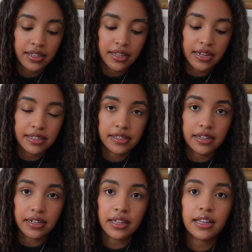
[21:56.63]
that is
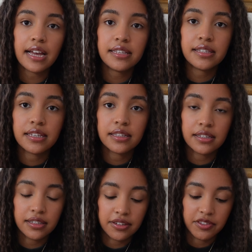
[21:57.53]
not classy to
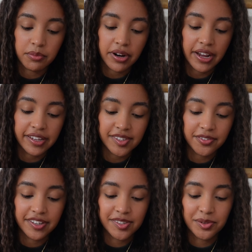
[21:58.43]
leave the price
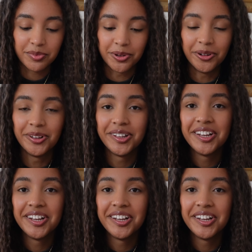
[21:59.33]
visible.